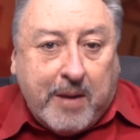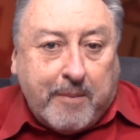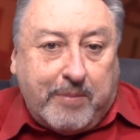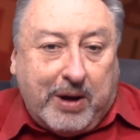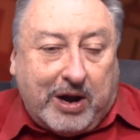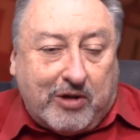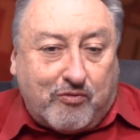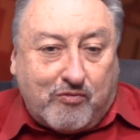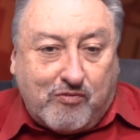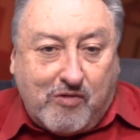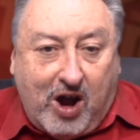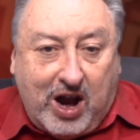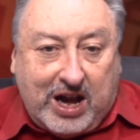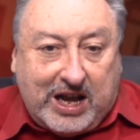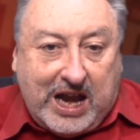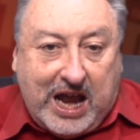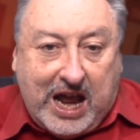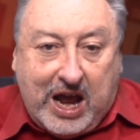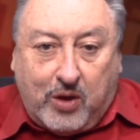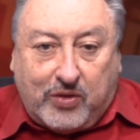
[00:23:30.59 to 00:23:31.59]
But
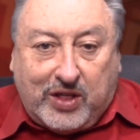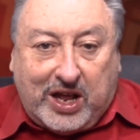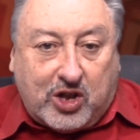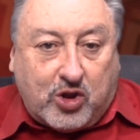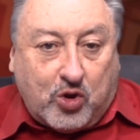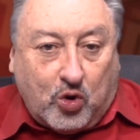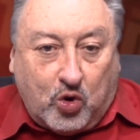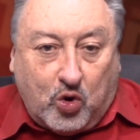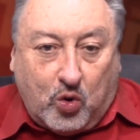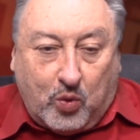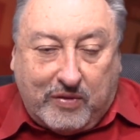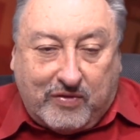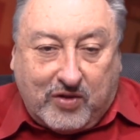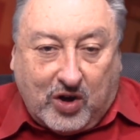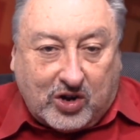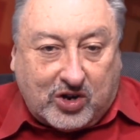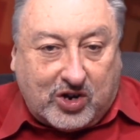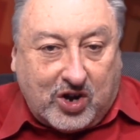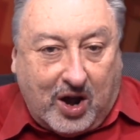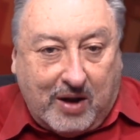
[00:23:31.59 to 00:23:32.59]
right now, that's all we've
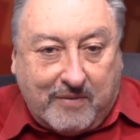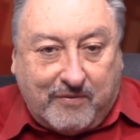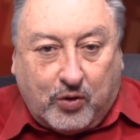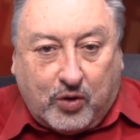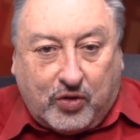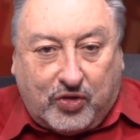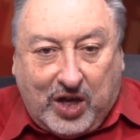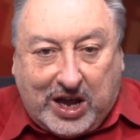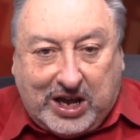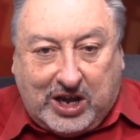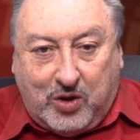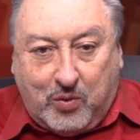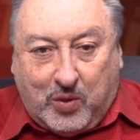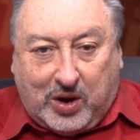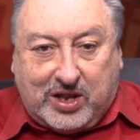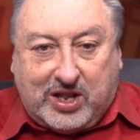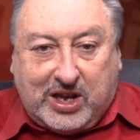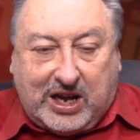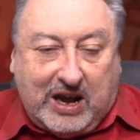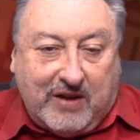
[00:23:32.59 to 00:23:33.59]
got time for. Thank you
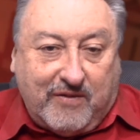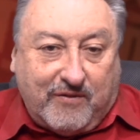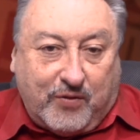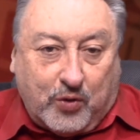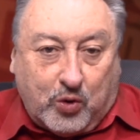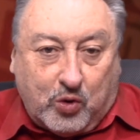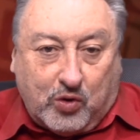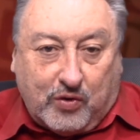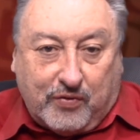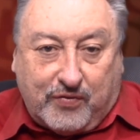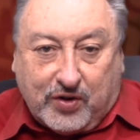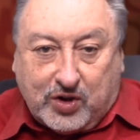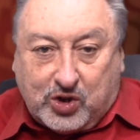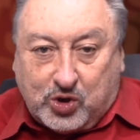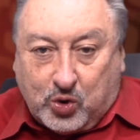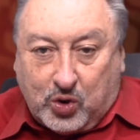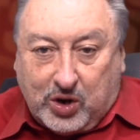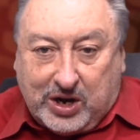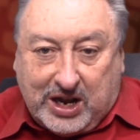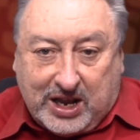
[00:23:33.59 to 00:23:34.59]
once again for
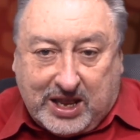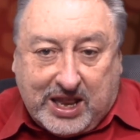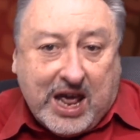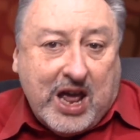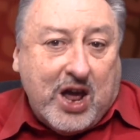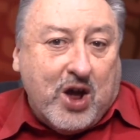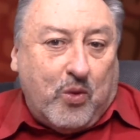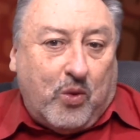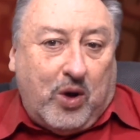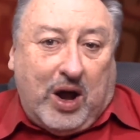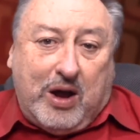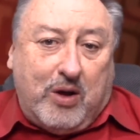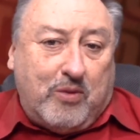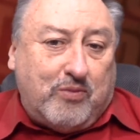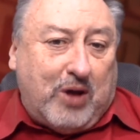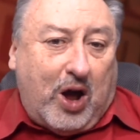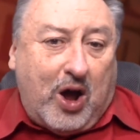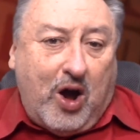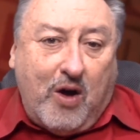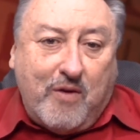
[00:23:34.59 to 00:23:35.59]
joining us.
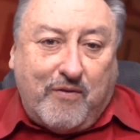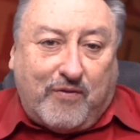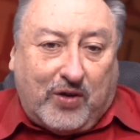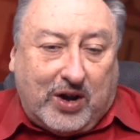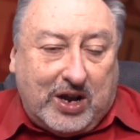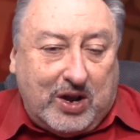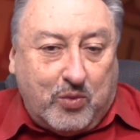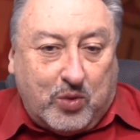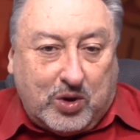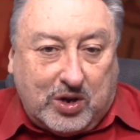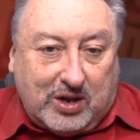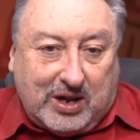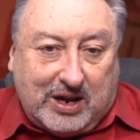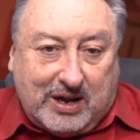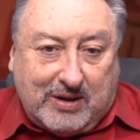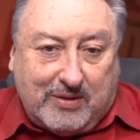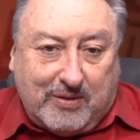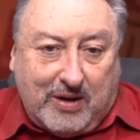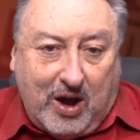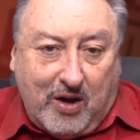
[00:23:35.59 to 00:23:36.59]
Well, hopefully
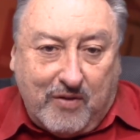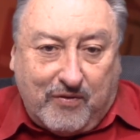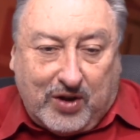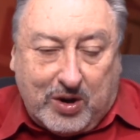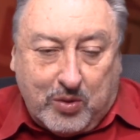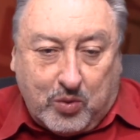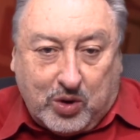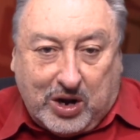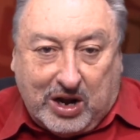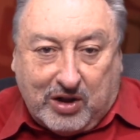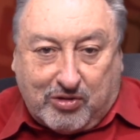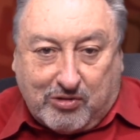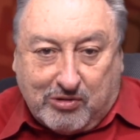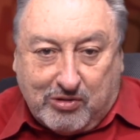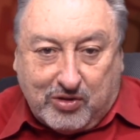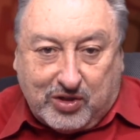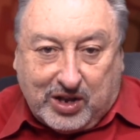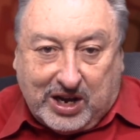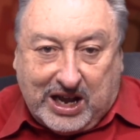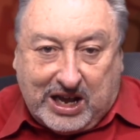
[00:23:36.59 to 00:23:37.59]
we'll get
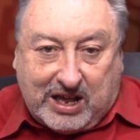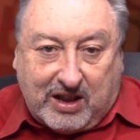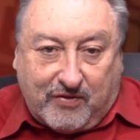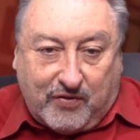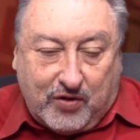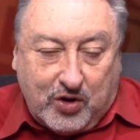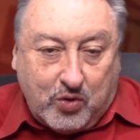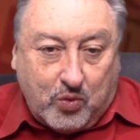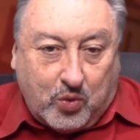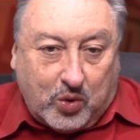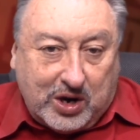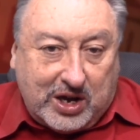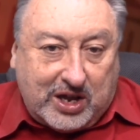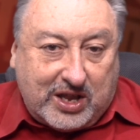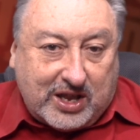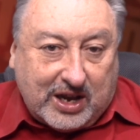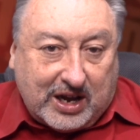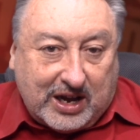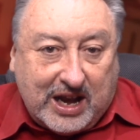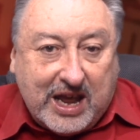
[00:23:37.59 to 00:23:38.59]
through the next few
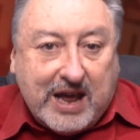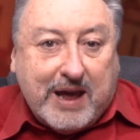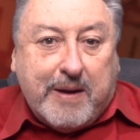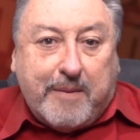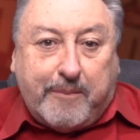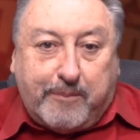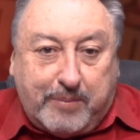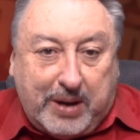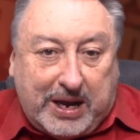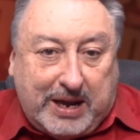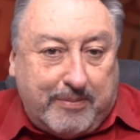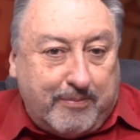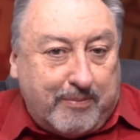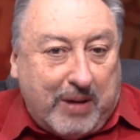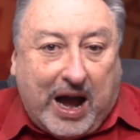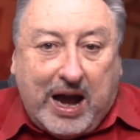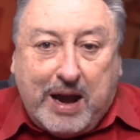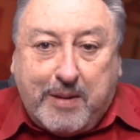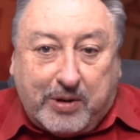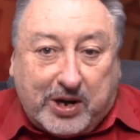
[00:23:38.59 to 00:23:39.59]
weeks and be
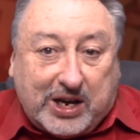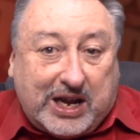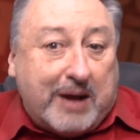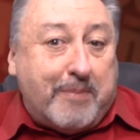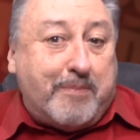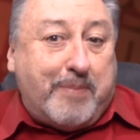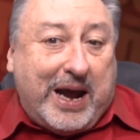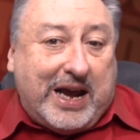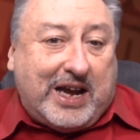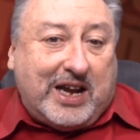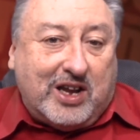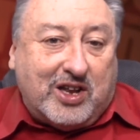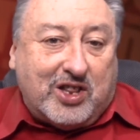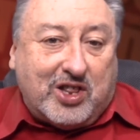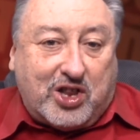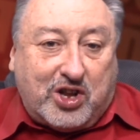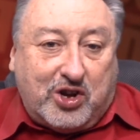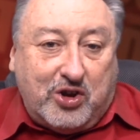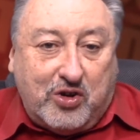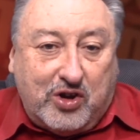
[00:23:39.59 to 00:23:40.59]
able to get back into
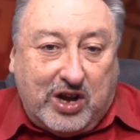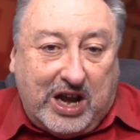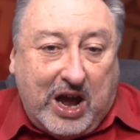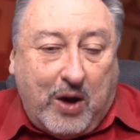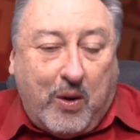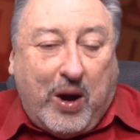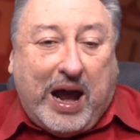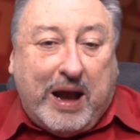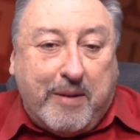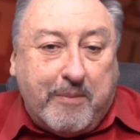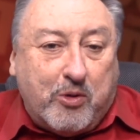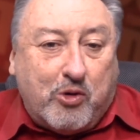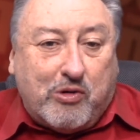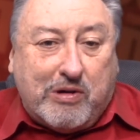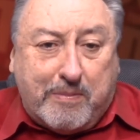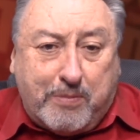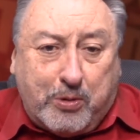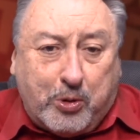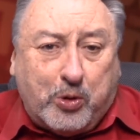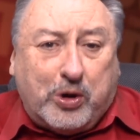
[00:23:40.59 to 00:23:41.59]
the studio and,
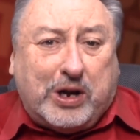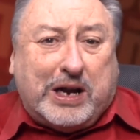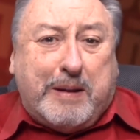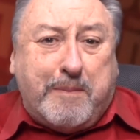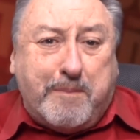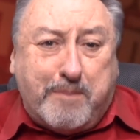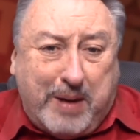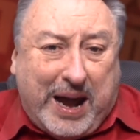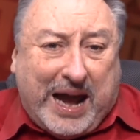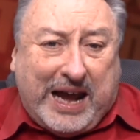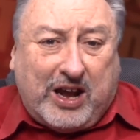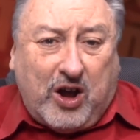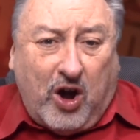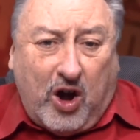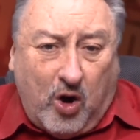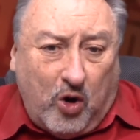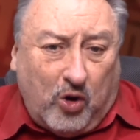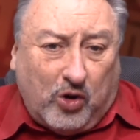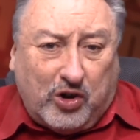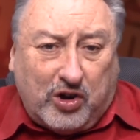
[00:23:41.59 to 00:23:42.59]
more importantly, back
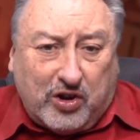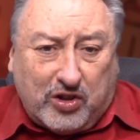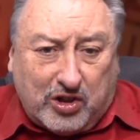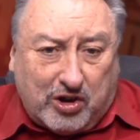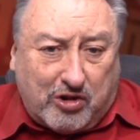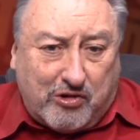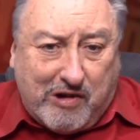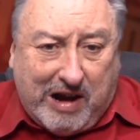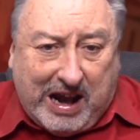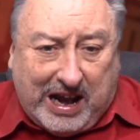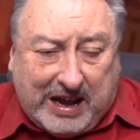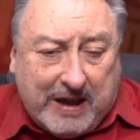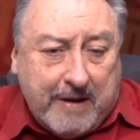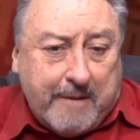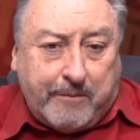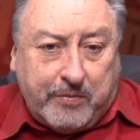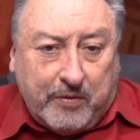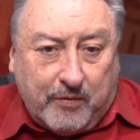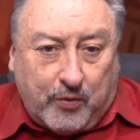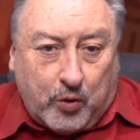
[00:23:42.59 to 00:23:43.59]
onto the track
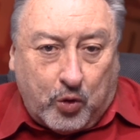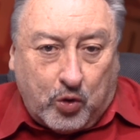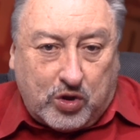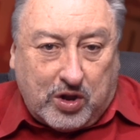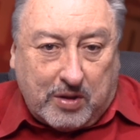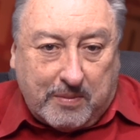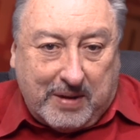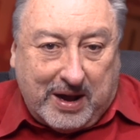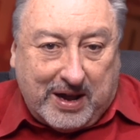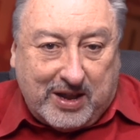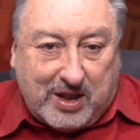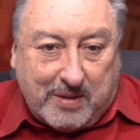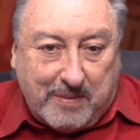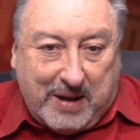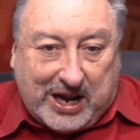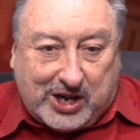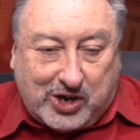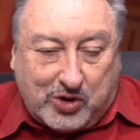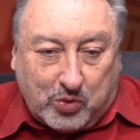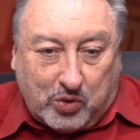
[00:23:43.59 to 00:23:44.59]
for some
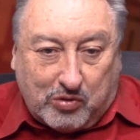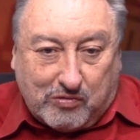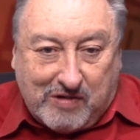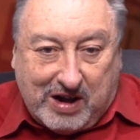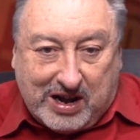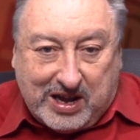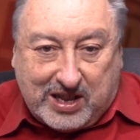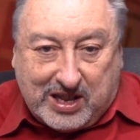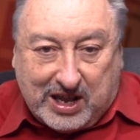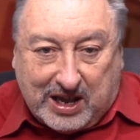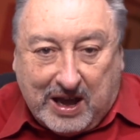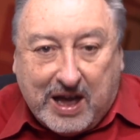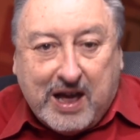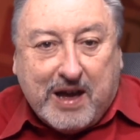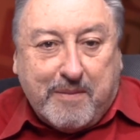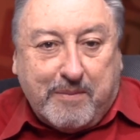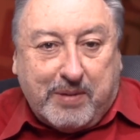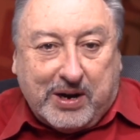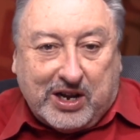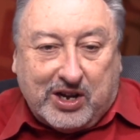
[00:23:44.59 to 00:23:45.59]
actual racing.
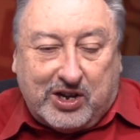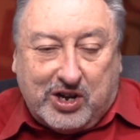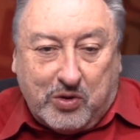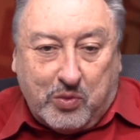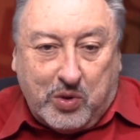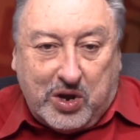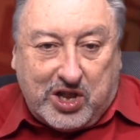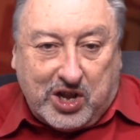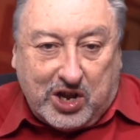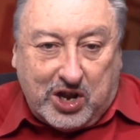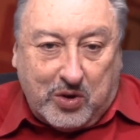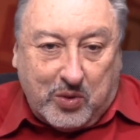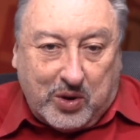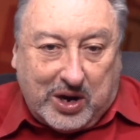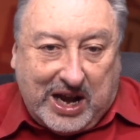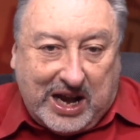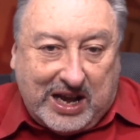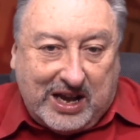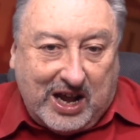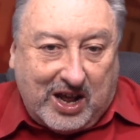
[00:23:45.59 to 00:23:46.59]
But until we see you
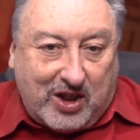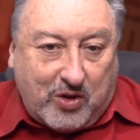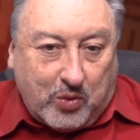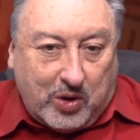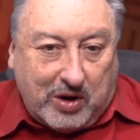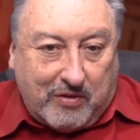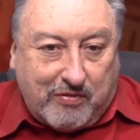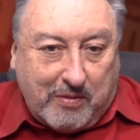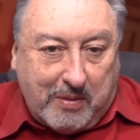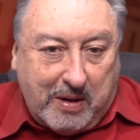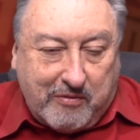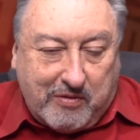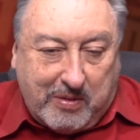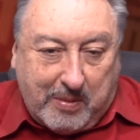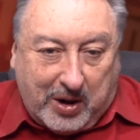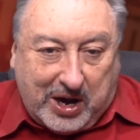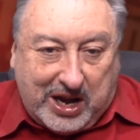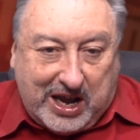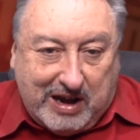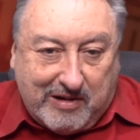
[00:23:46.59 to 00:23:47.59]
again next week, from
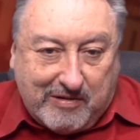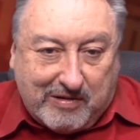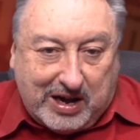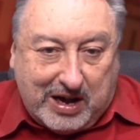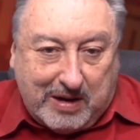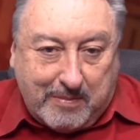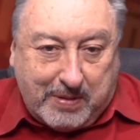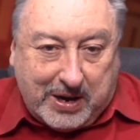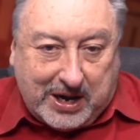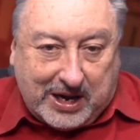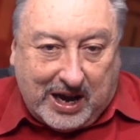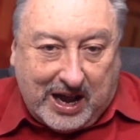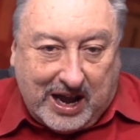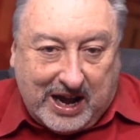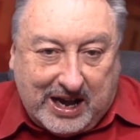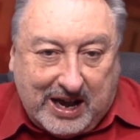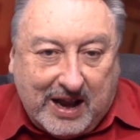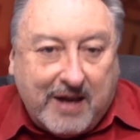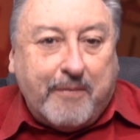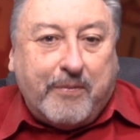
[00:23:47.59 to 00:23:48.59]
everybody here at In Pit
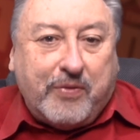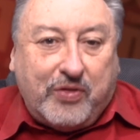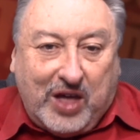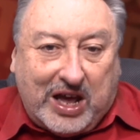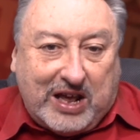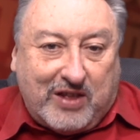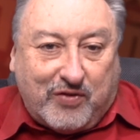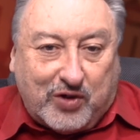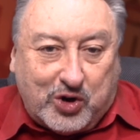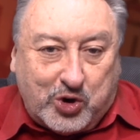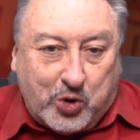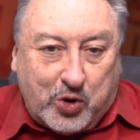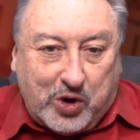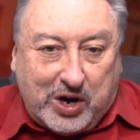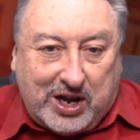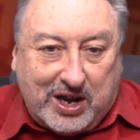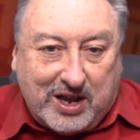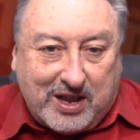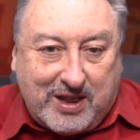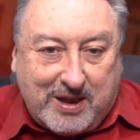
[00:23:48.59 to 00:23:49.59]
Lane, thanks for
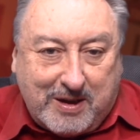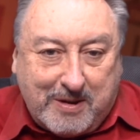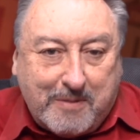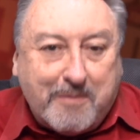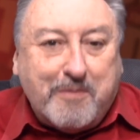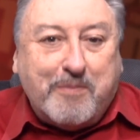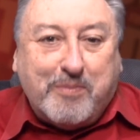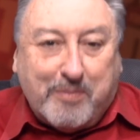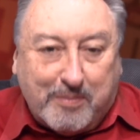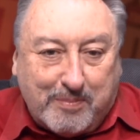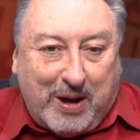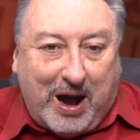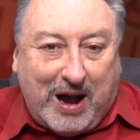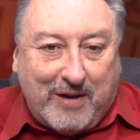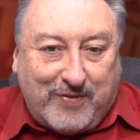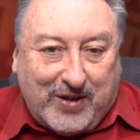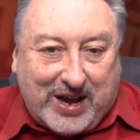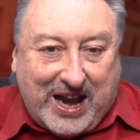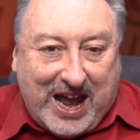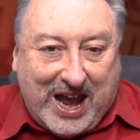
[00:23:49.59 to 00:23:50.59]
joining us.
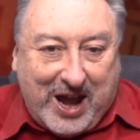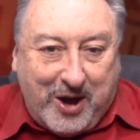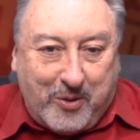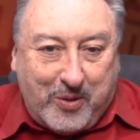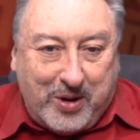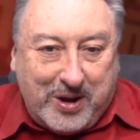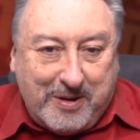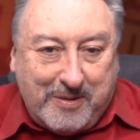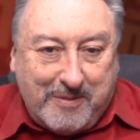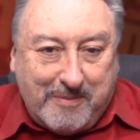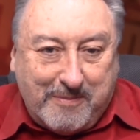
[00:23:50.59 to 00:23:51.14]
Bye for now.